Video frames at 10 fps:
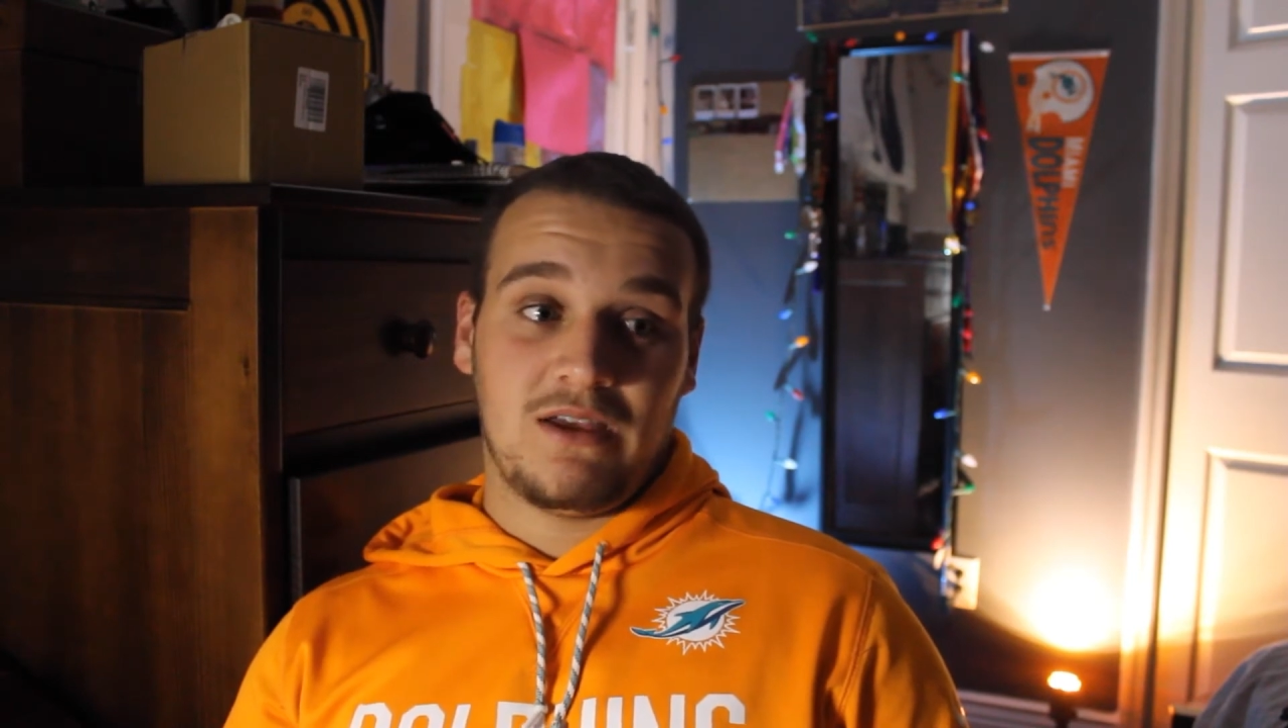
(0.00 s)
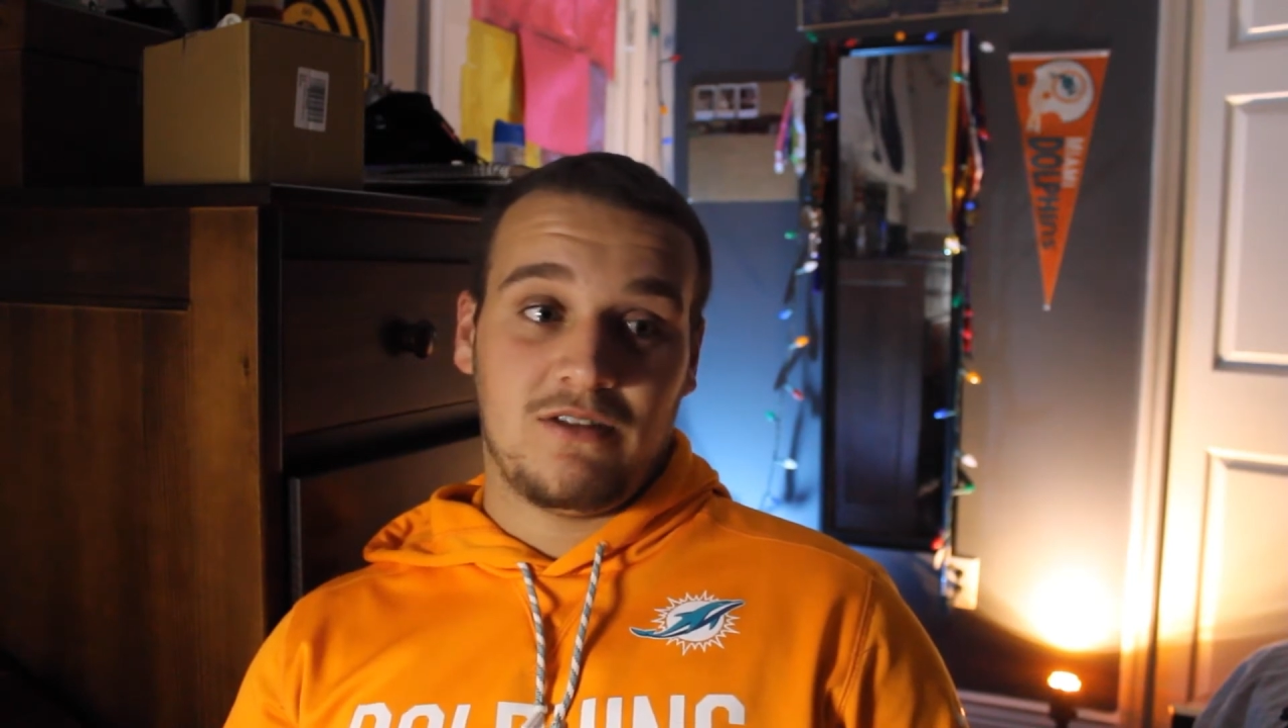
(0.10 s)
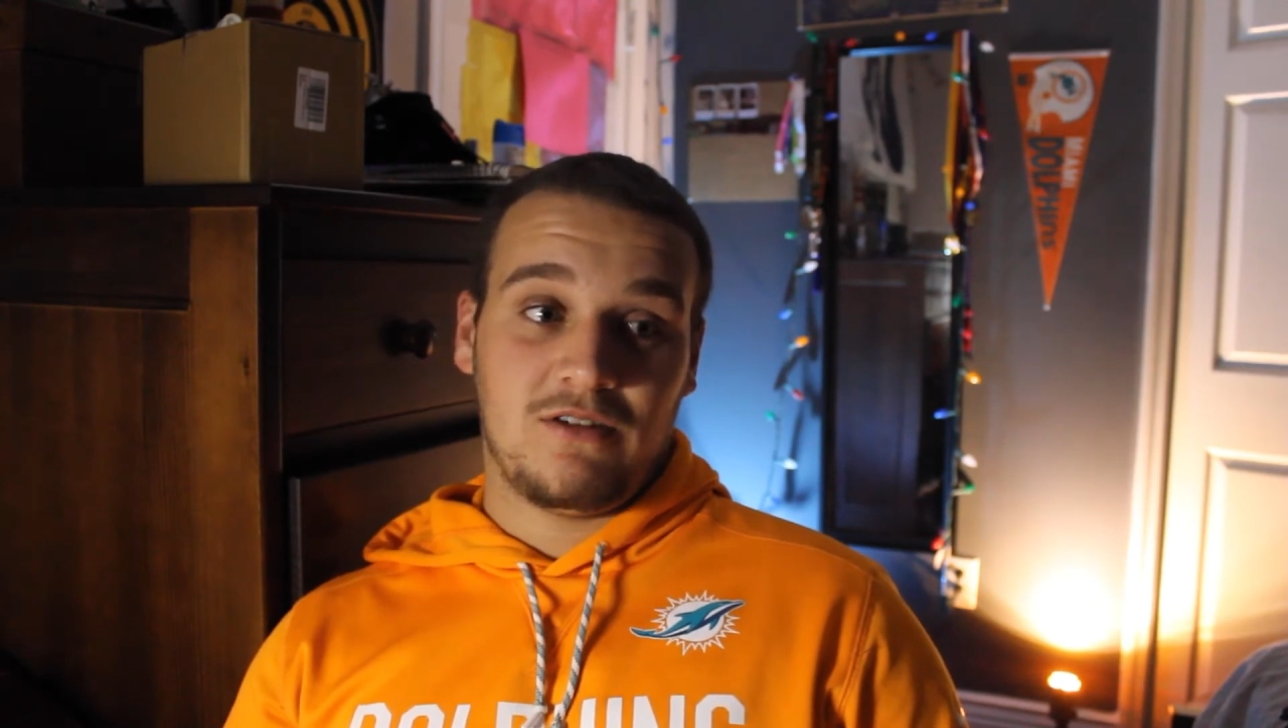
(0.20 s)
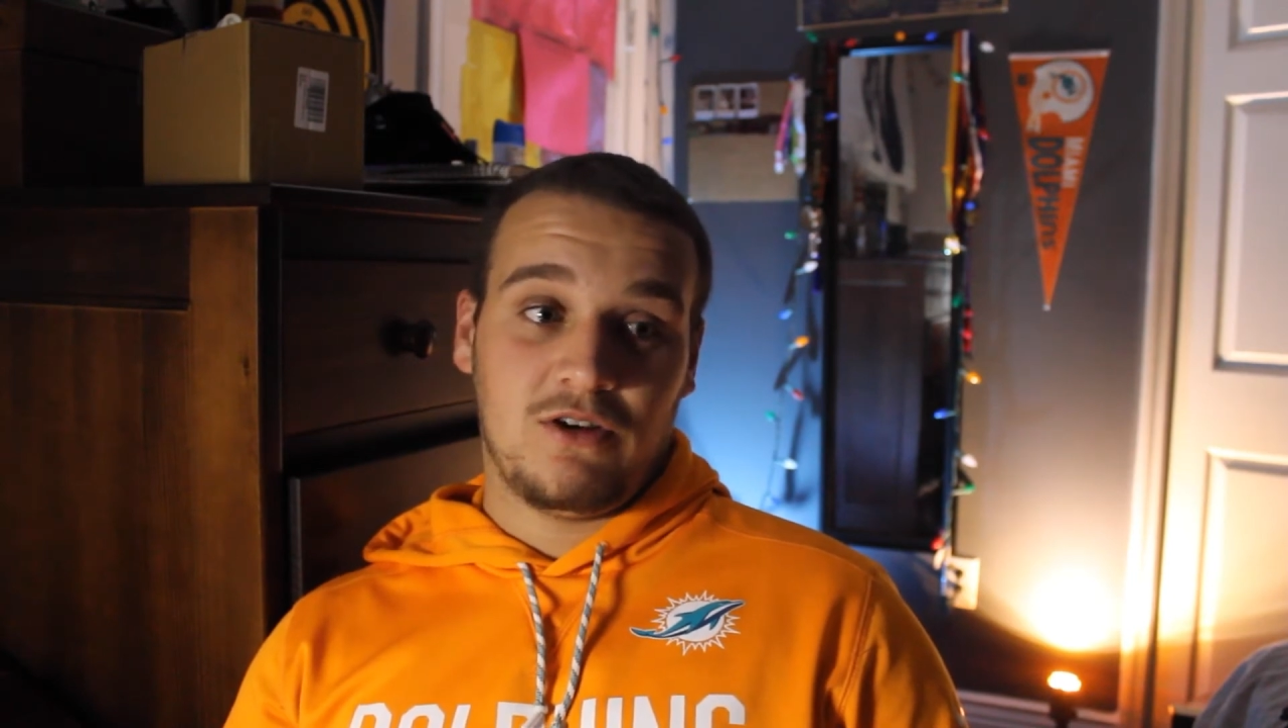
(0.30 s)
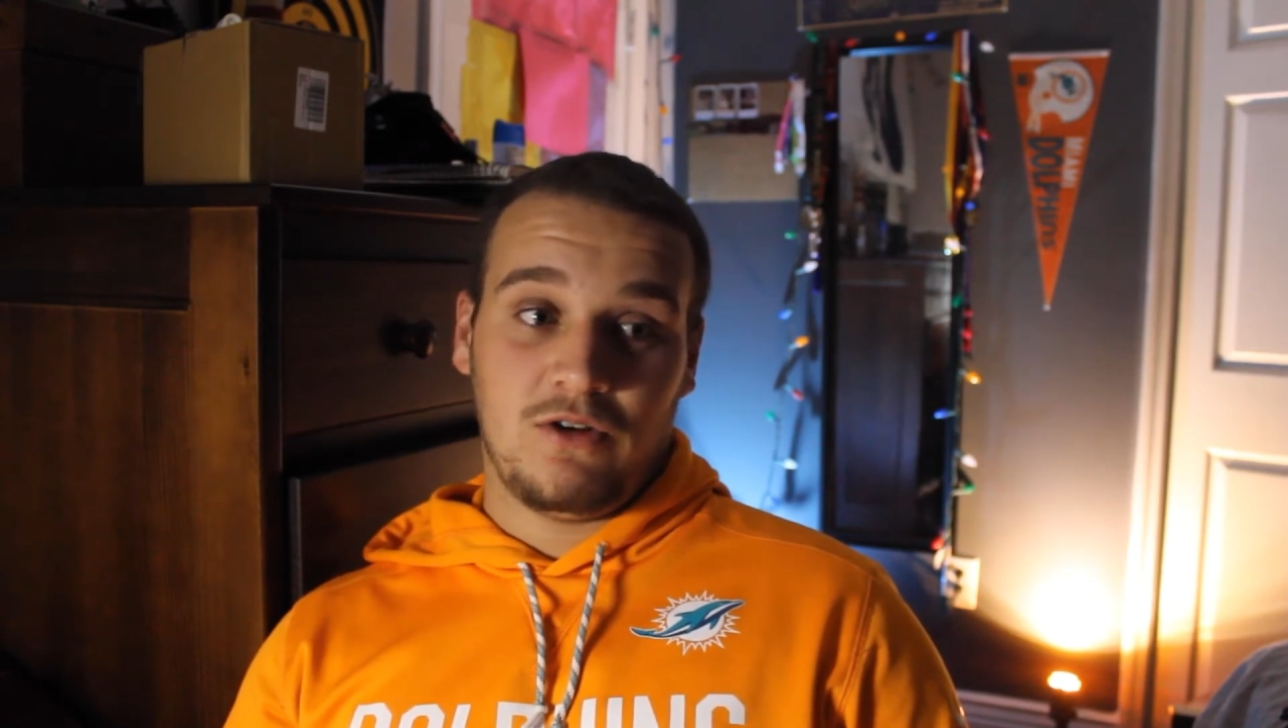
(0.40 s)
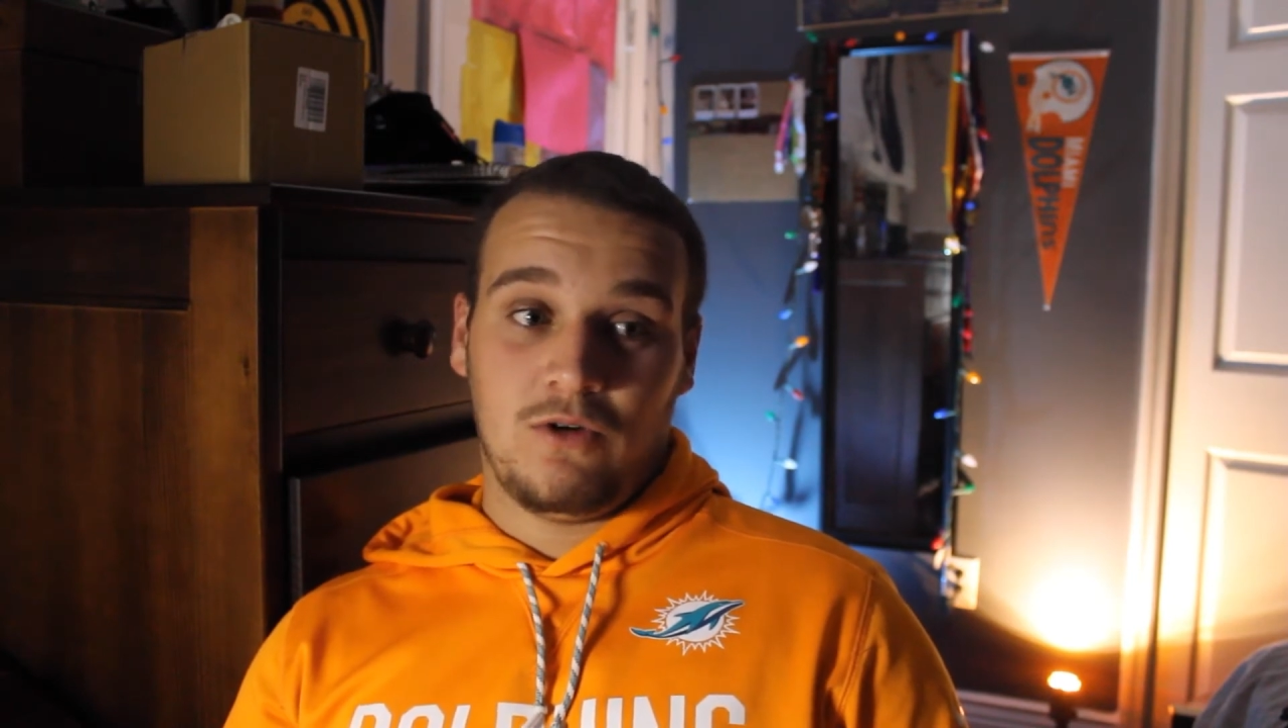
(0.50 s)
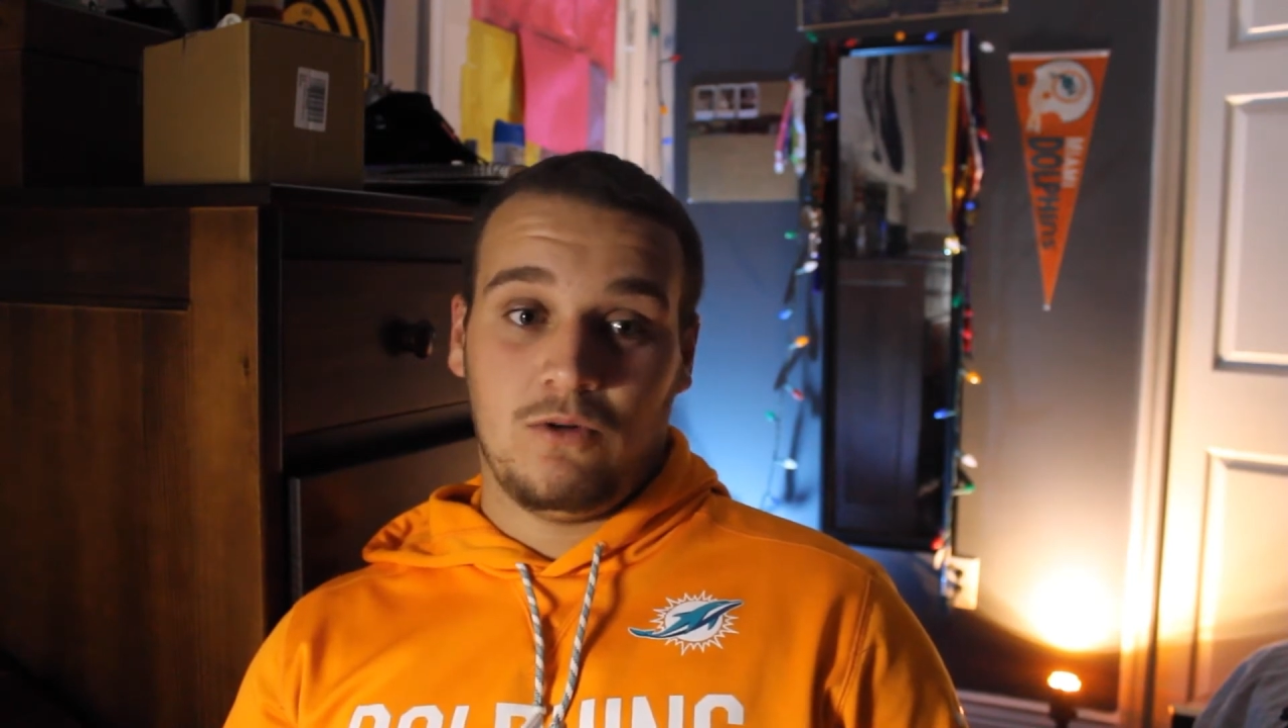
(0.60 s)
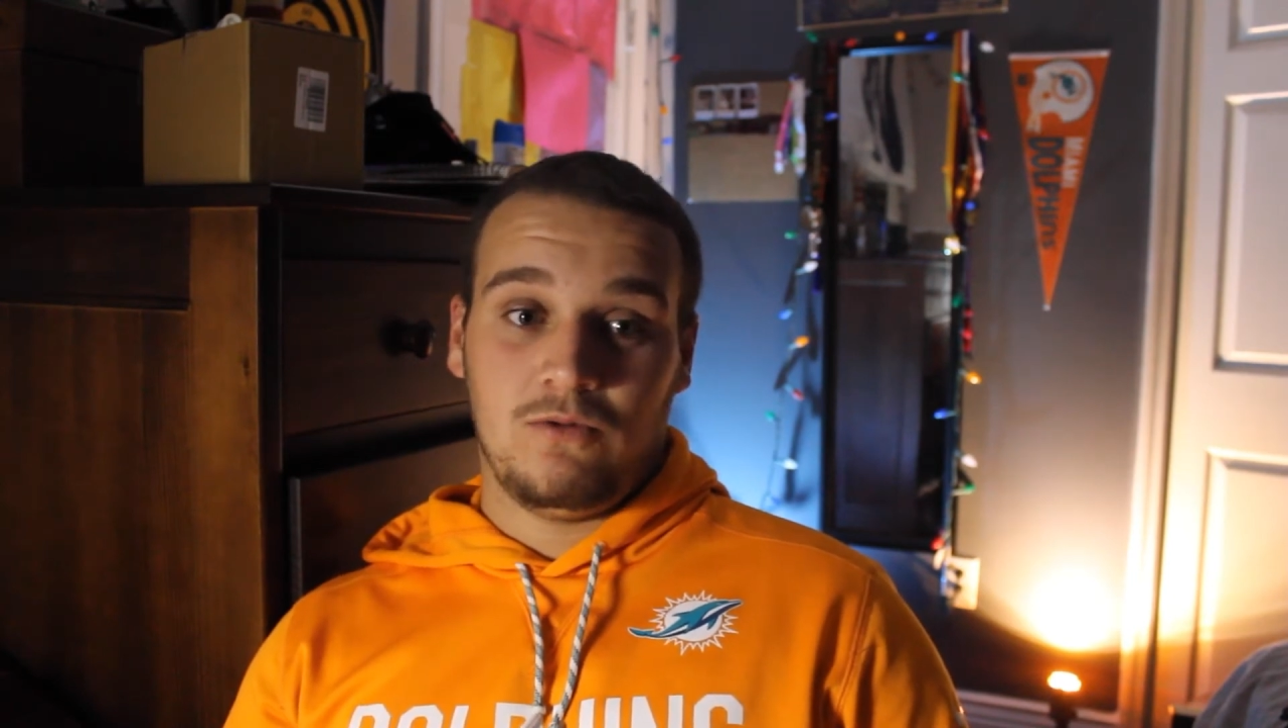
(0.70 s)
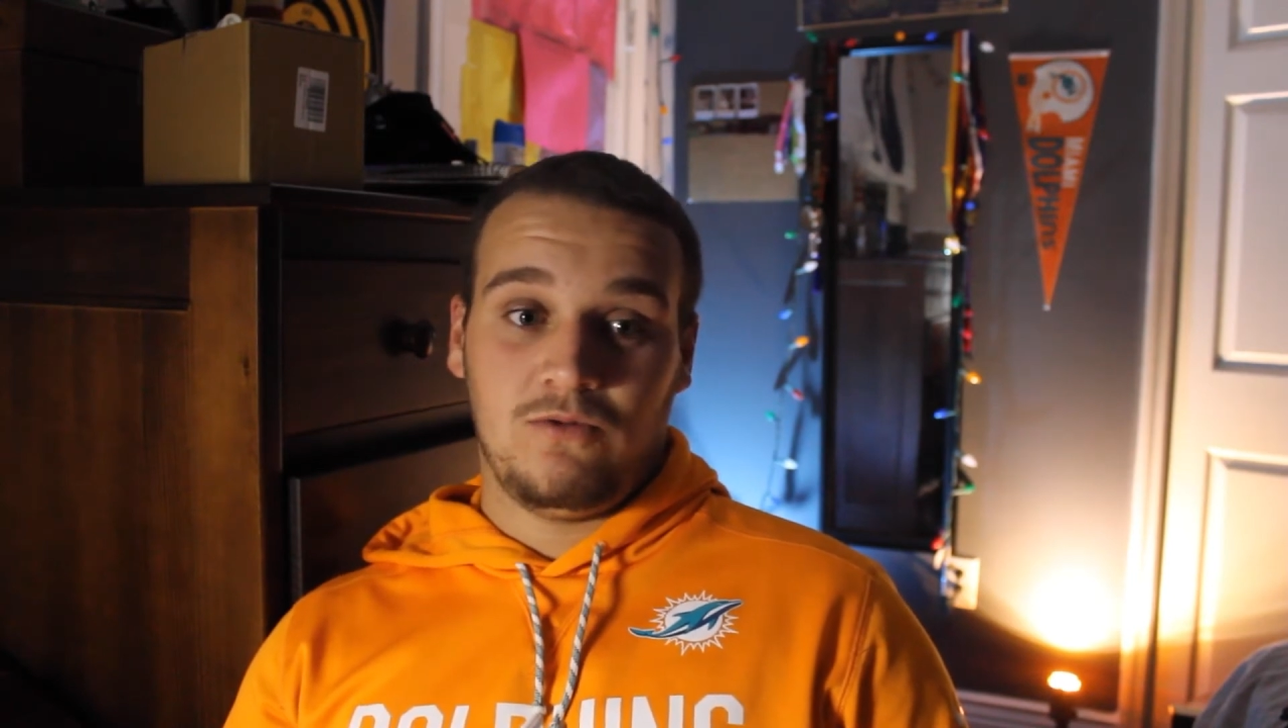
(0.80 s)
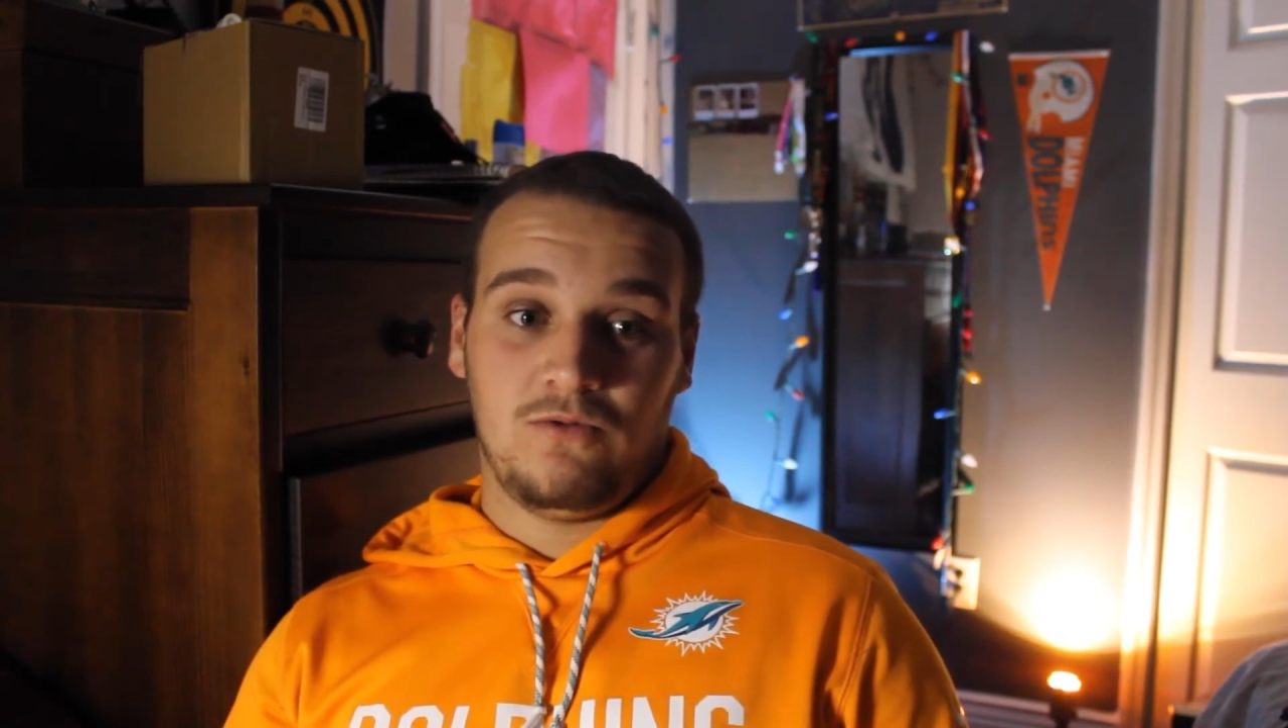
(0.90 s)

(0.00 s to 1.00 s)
it's going to go